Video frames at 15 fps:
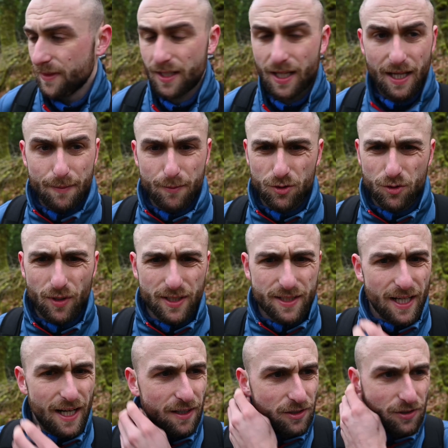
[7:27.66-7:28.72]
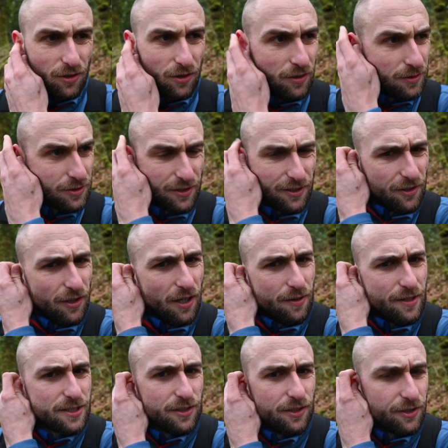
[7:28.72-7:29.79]
It was quite dark though, so I don't know how
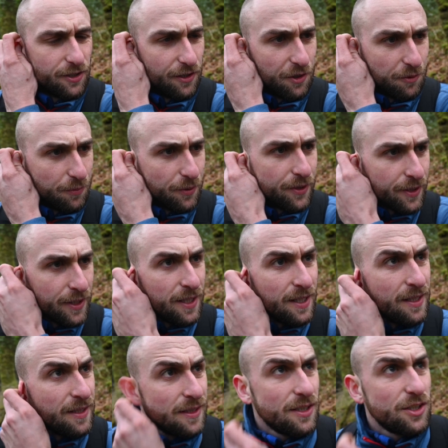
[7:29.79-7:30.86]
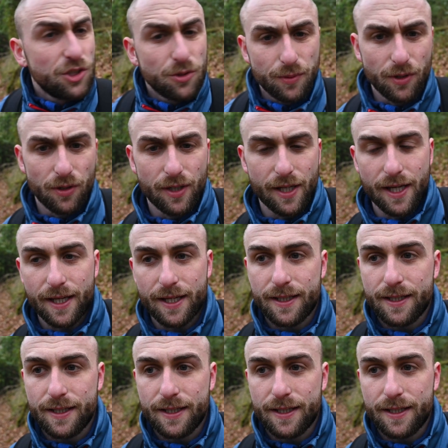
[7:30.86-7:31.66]
that's going to turn out, but it should be okay.